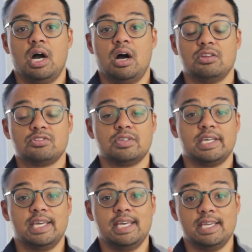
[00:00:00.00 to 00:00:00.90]
answering
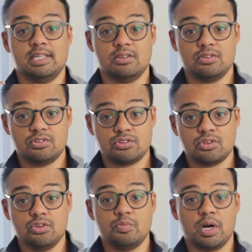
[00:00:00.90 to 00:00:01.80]
it in
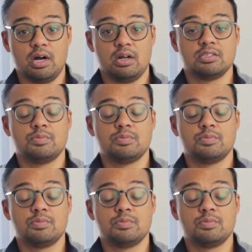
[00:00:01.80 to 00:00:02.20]
two parts.